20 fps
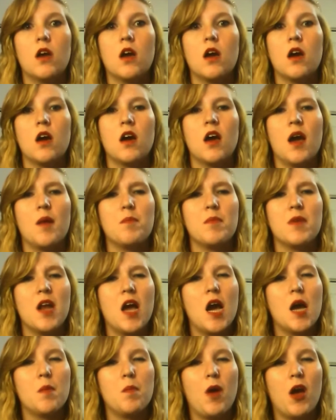I'm
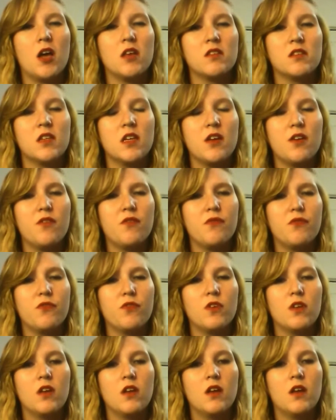not positive
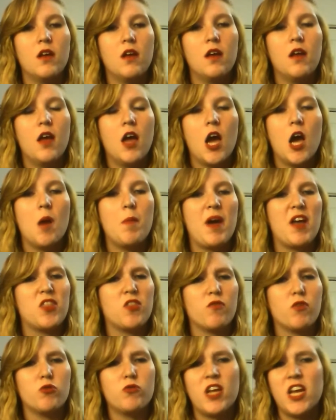about
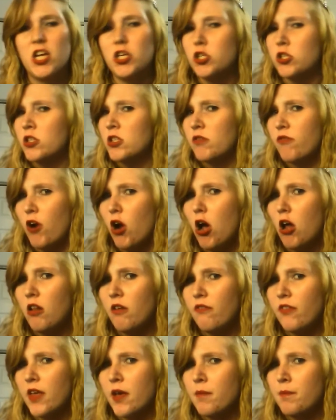the rotations for
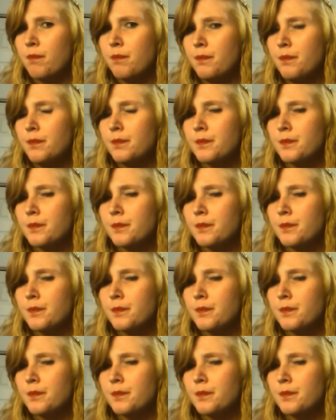all of them.